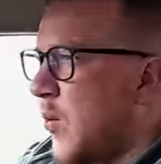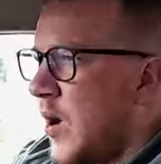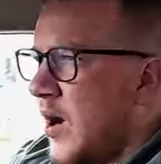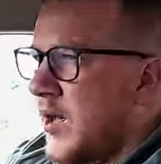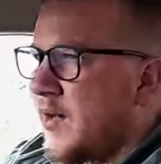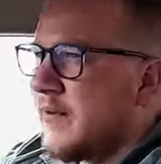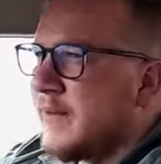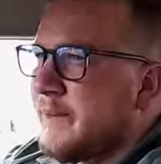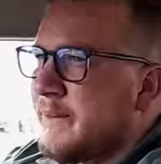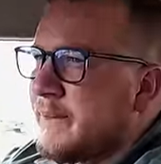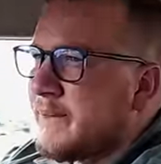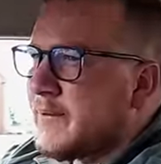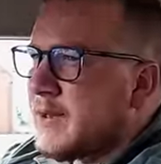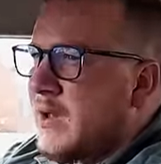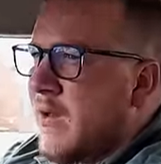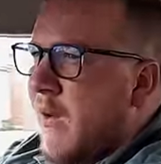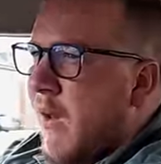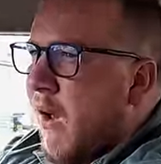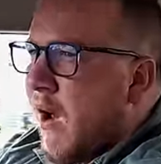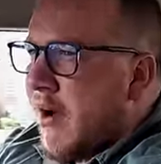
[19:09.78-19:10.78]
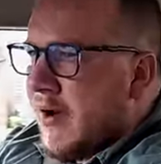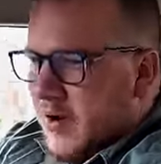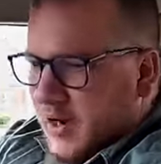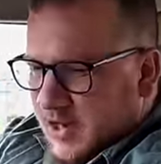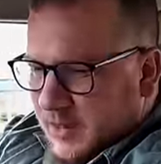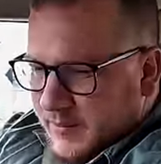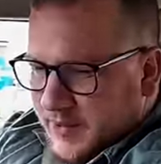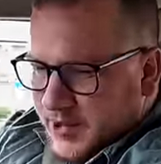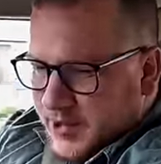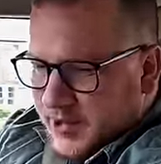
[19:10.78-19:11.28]
1. I
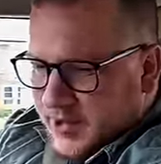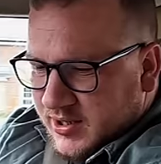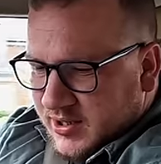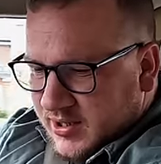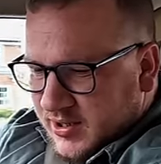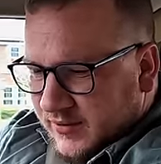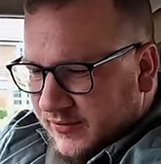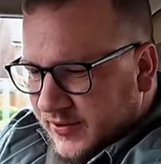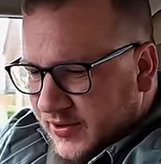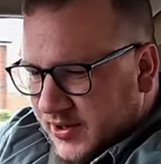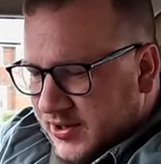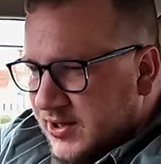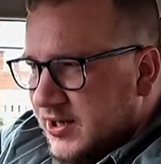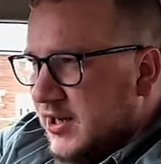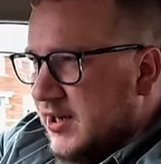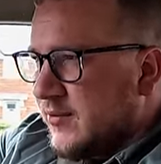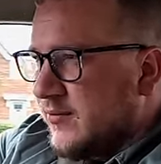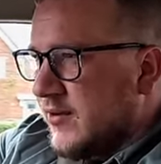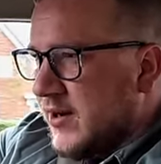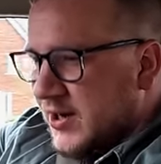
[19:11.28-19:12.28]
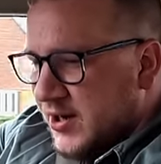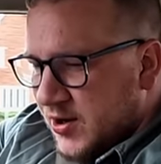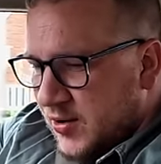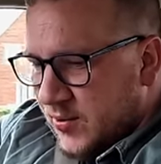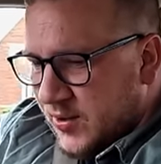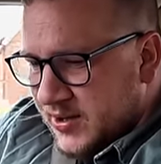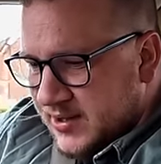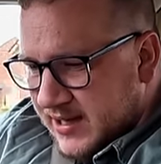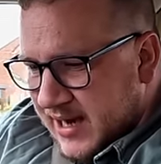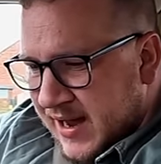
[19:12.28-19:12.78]
imagine this is the first time Radio
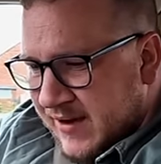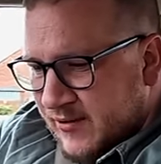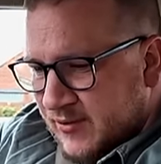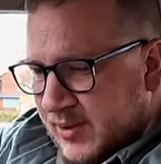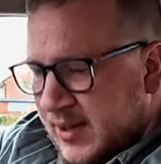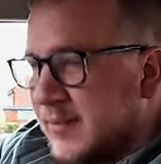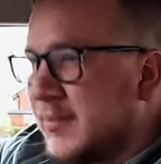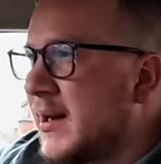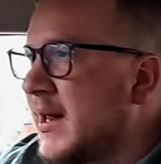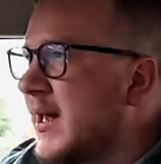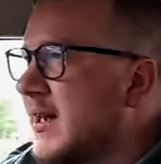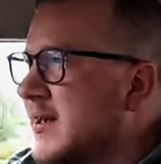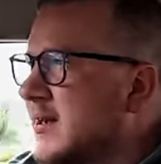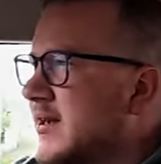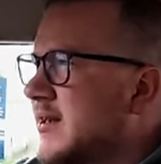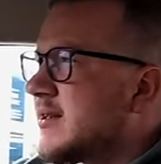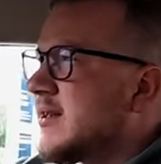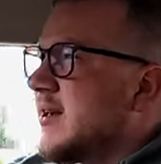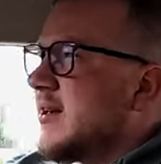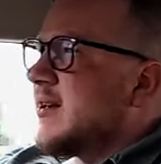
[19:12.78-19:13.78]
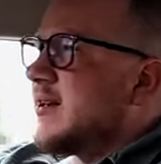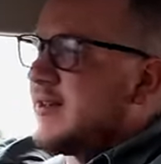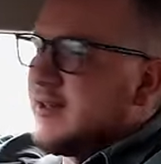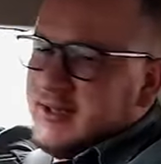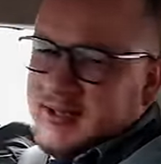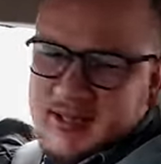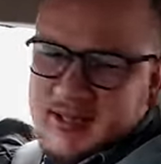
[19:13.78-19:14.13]
1's ever been played in this car.